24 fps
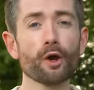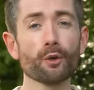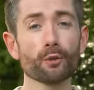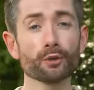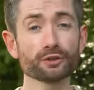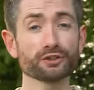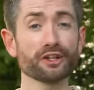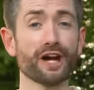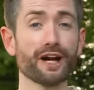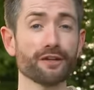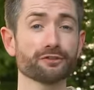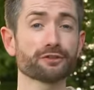
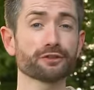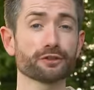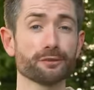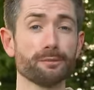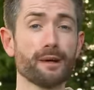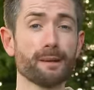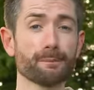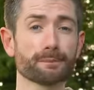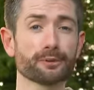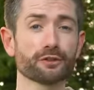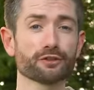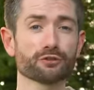What you have to
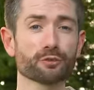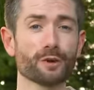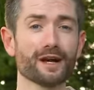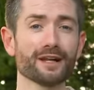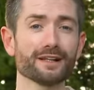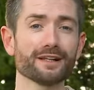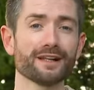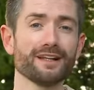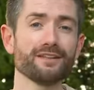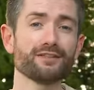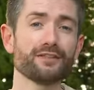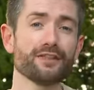remember as
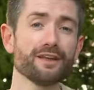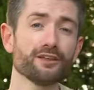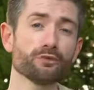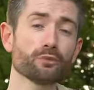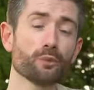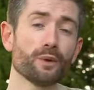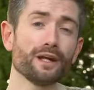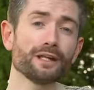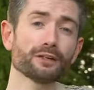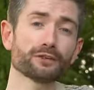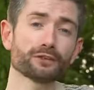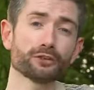well is these
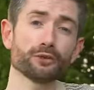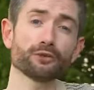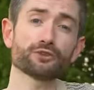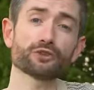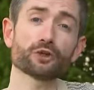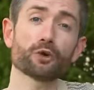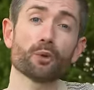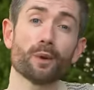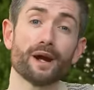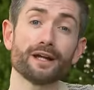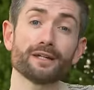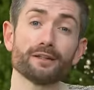will grow to
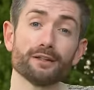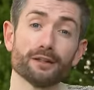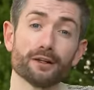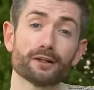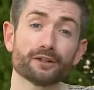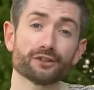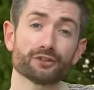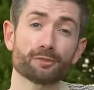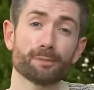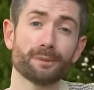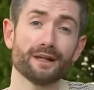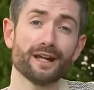quite
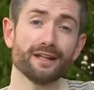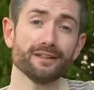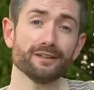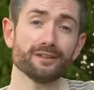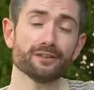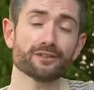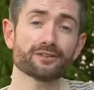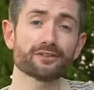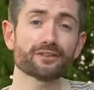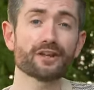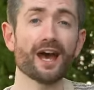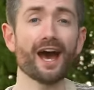large
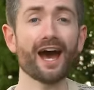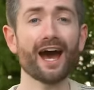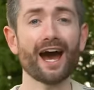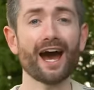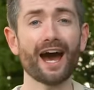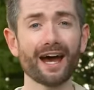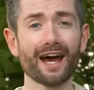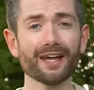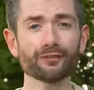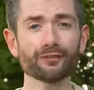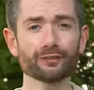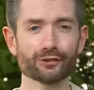plants,
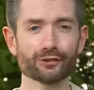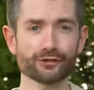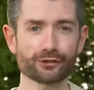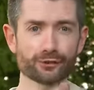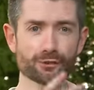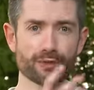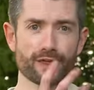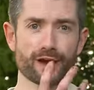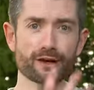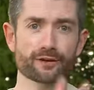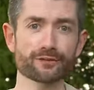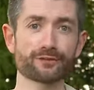and also
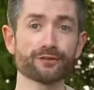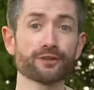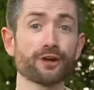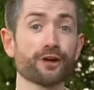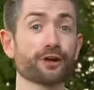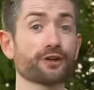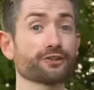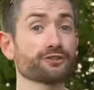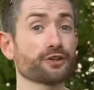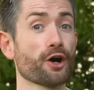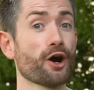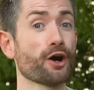their
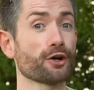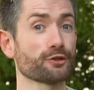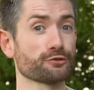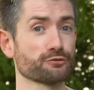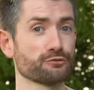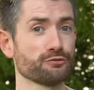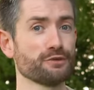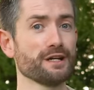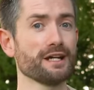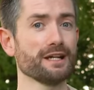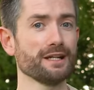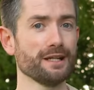flowers are
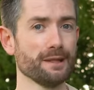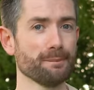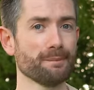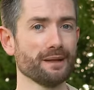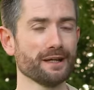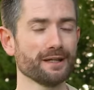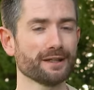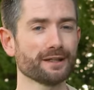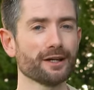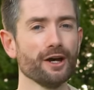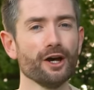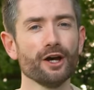really
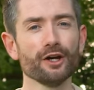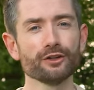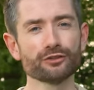big.